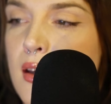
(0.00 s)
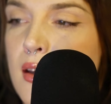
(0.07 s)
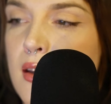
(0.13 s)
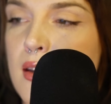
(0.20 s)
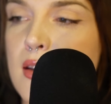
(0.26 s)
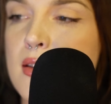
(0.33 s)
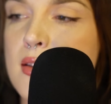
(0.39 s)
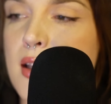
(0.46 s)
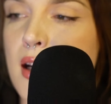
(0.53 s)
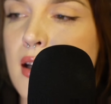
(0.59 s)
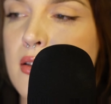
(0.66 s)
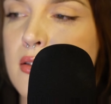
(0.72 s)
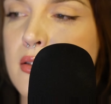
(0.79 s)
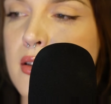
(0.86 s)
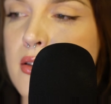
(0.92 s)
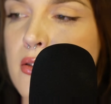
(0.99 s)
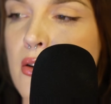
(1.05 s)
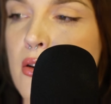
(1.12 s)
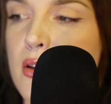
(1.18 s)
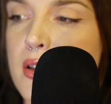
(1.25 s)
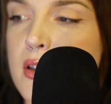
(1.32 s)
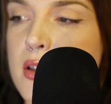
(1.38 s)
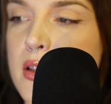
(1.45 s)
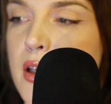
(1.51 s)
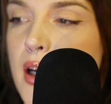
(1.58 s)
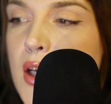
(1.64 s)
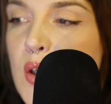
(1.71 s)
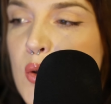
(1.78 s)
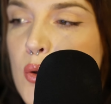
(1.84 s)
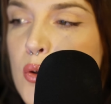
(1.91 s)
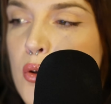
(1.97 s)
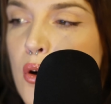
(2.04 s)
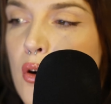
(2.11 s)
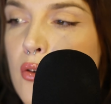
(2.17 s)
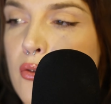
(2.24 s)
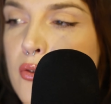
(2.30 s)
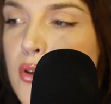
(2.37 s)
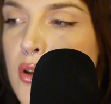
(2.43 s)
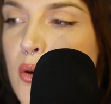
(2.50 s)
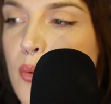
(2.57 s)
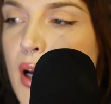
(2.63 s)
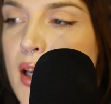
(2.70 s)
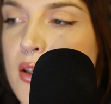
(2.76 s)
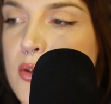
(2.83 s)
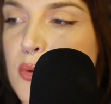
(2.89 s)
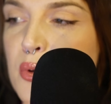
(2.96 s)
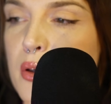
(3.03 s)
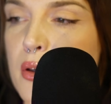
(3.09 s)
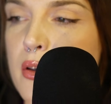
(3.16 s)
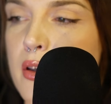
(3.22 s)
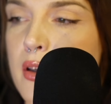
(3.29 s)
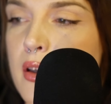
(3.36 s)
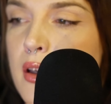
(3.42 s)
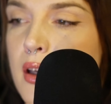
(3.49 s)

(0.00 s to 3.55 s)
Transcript: He saddled his horse and rode off to the westward.